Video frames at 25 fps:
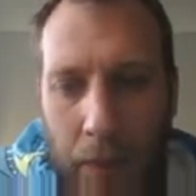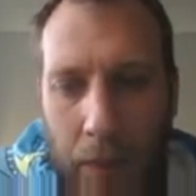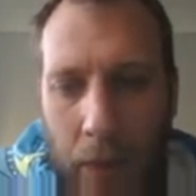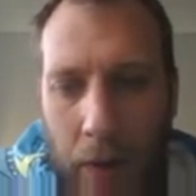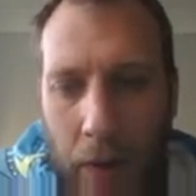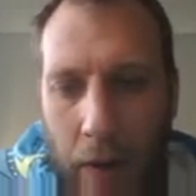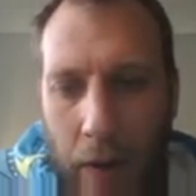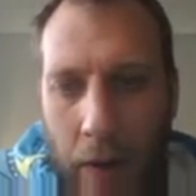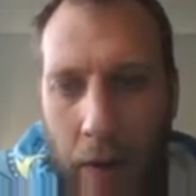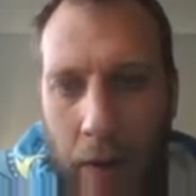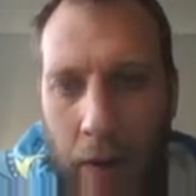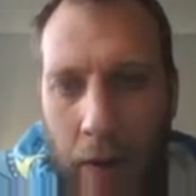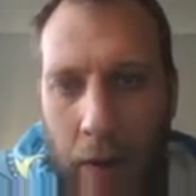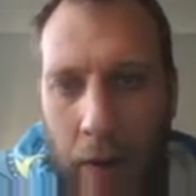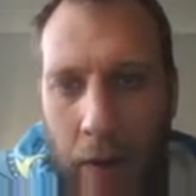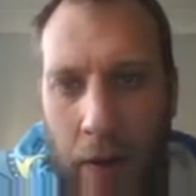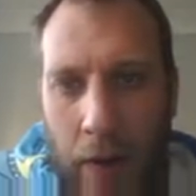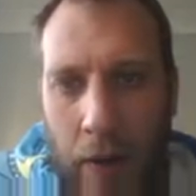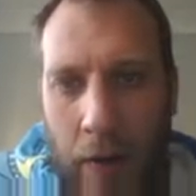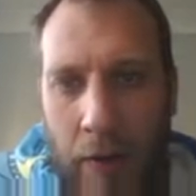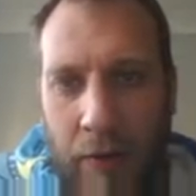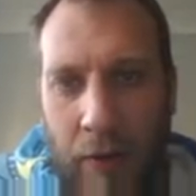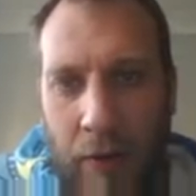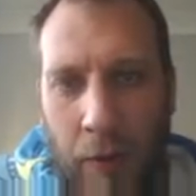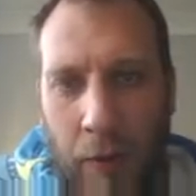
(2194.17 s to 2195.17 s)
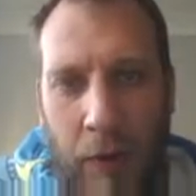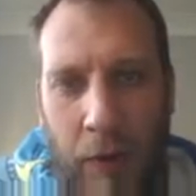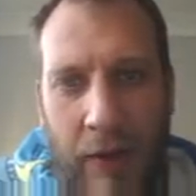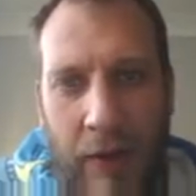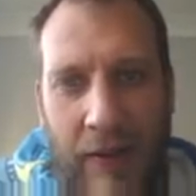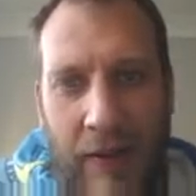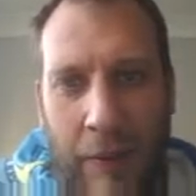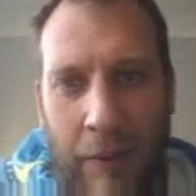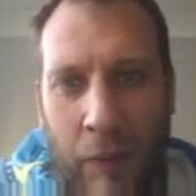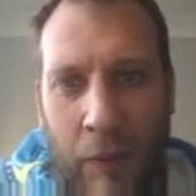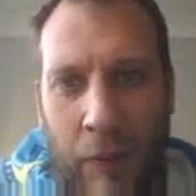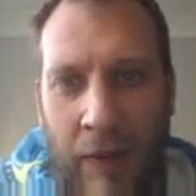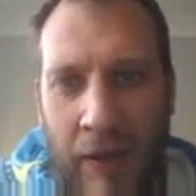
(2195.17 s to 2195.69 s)
So I want it to
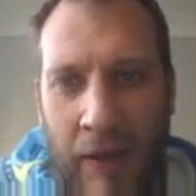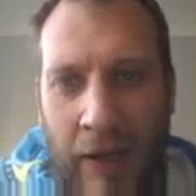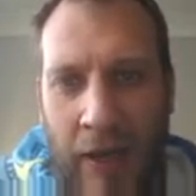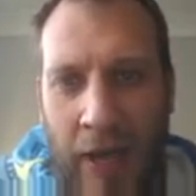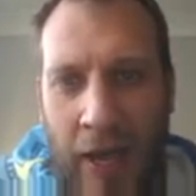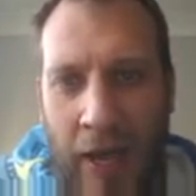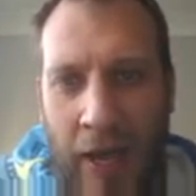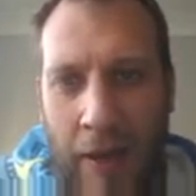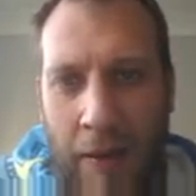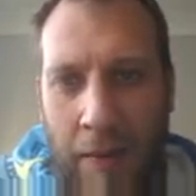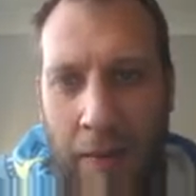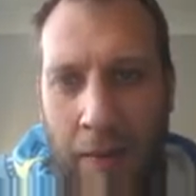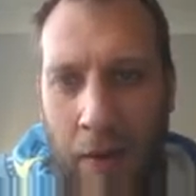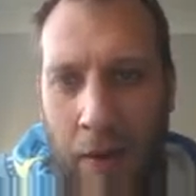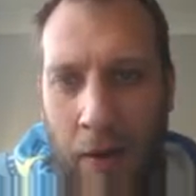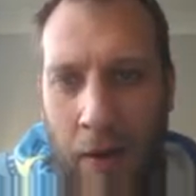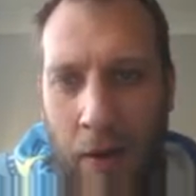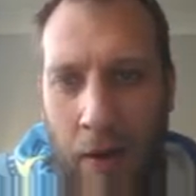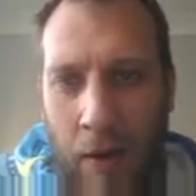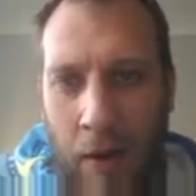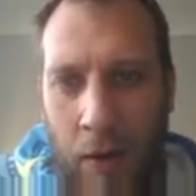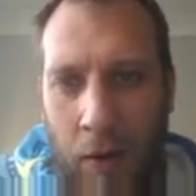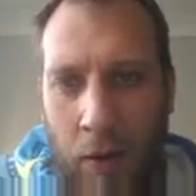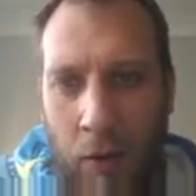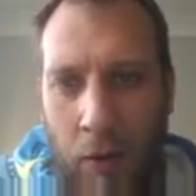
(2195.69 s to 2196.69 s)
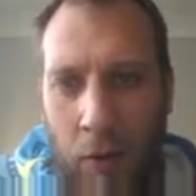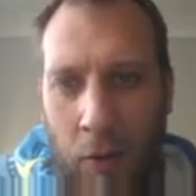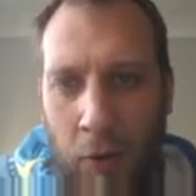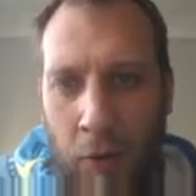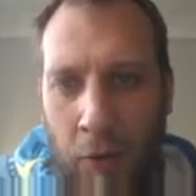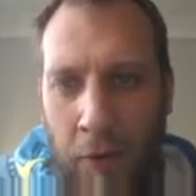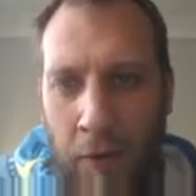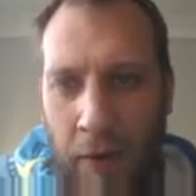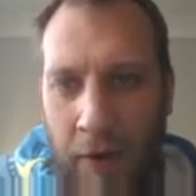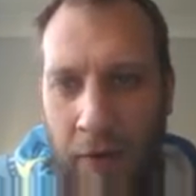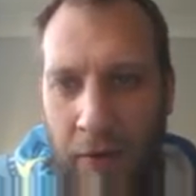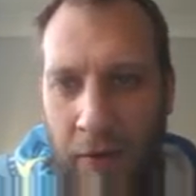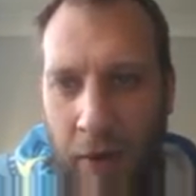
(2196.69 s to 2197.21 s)
happen when the game
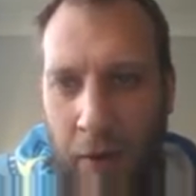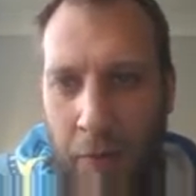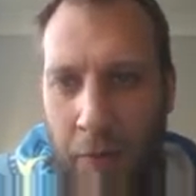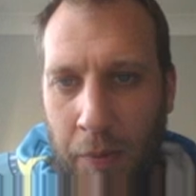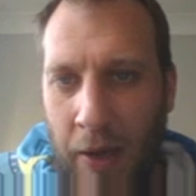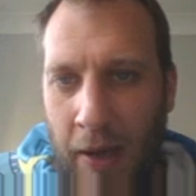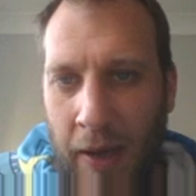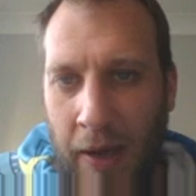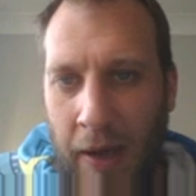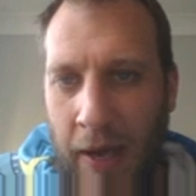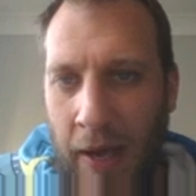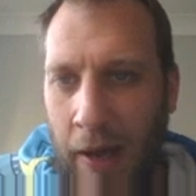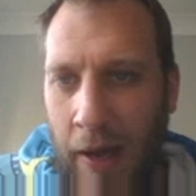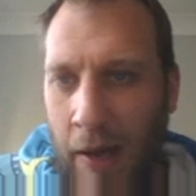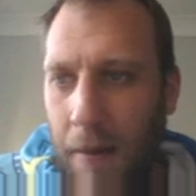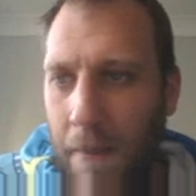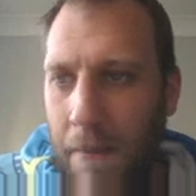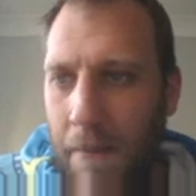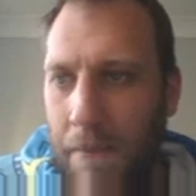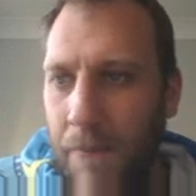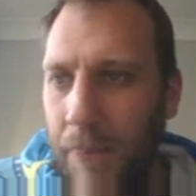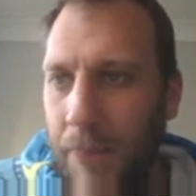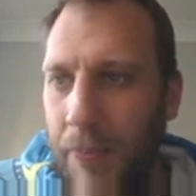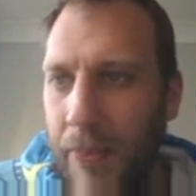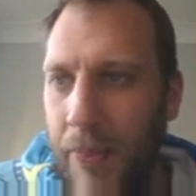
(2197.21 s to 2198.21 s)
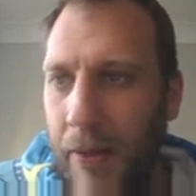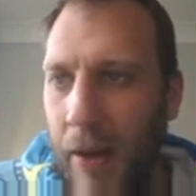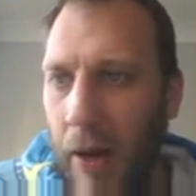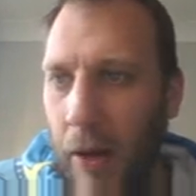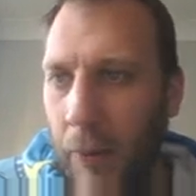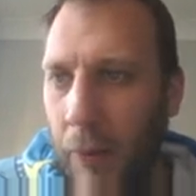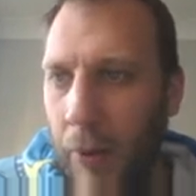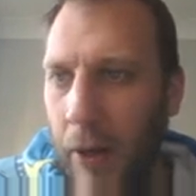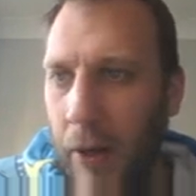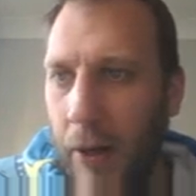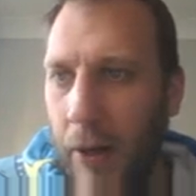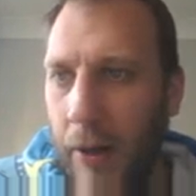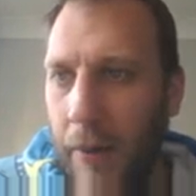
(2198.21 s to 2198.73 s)
over. So I can put it in here. That'll
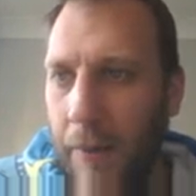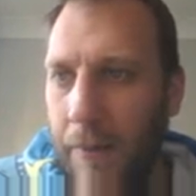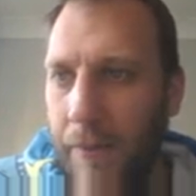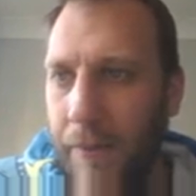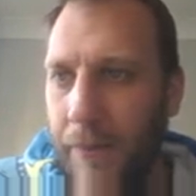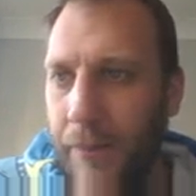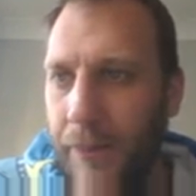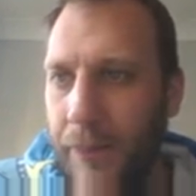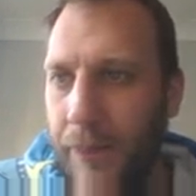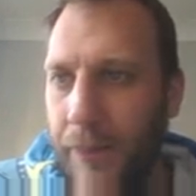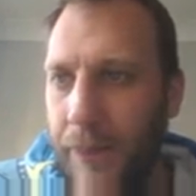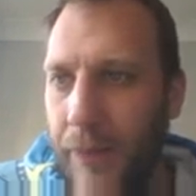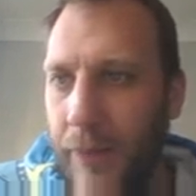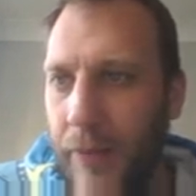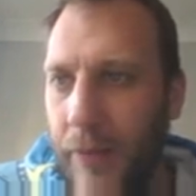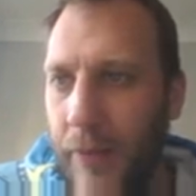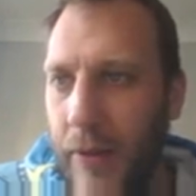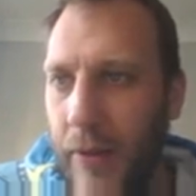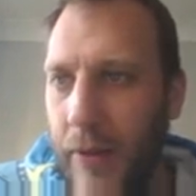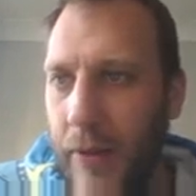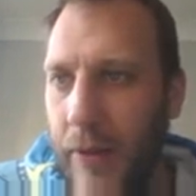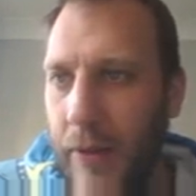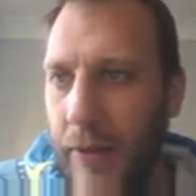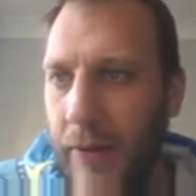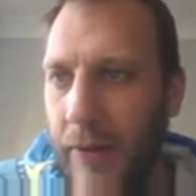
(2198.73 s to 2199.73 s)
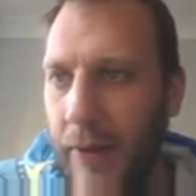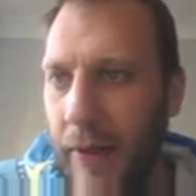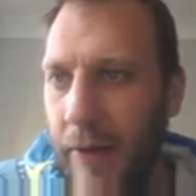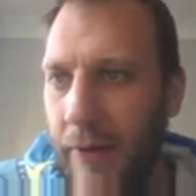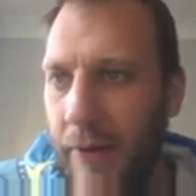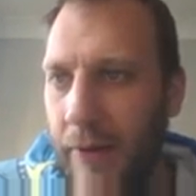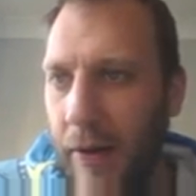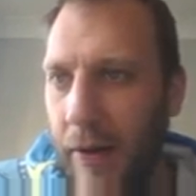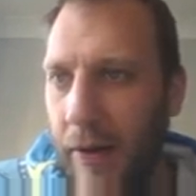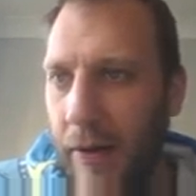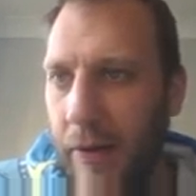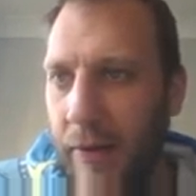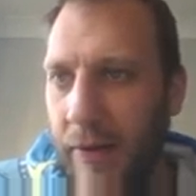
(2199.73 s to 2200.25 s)
work. So let's
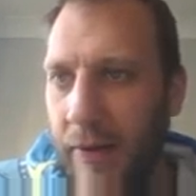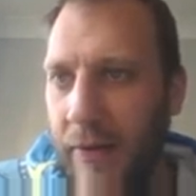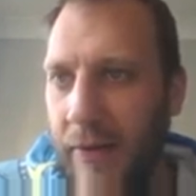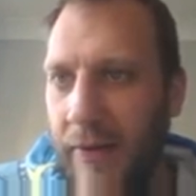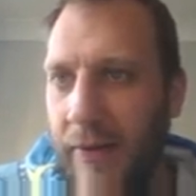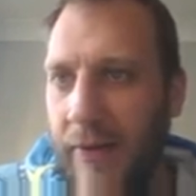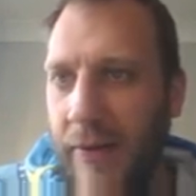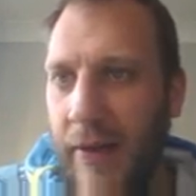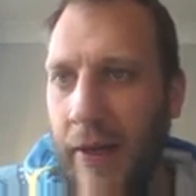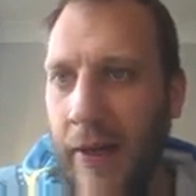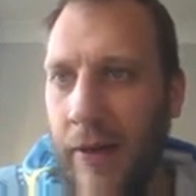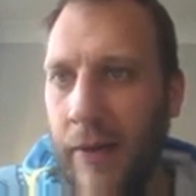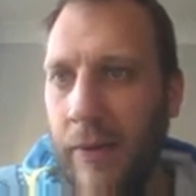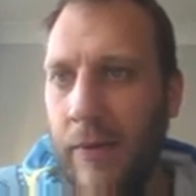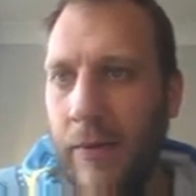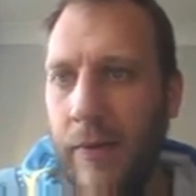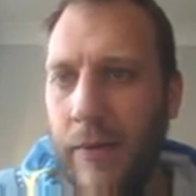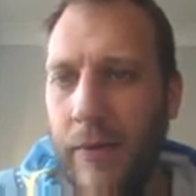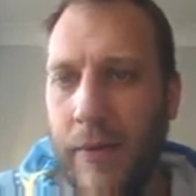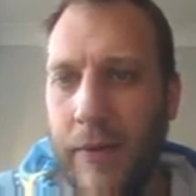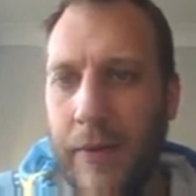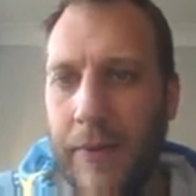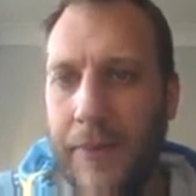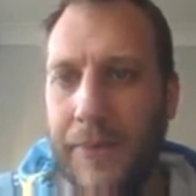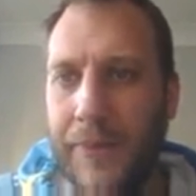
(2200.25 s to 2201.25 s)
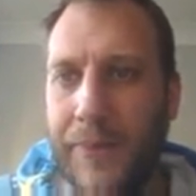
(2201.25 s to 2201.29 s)
go to sounds.